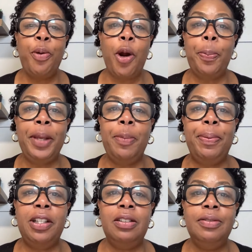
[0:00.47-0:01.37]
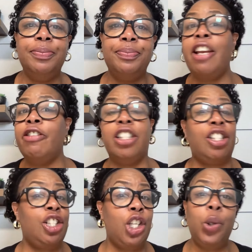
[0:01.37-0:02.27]
poor people, there
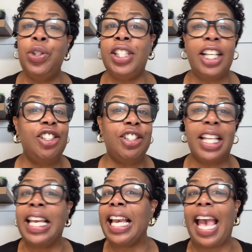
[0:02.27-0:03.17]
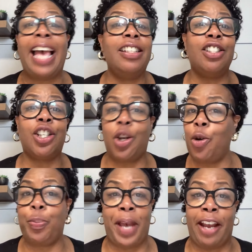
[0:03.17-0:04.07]
is no such thing as
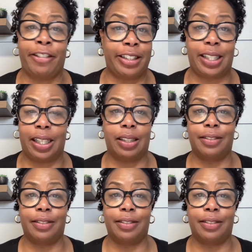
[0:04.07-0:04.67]
co-parenting.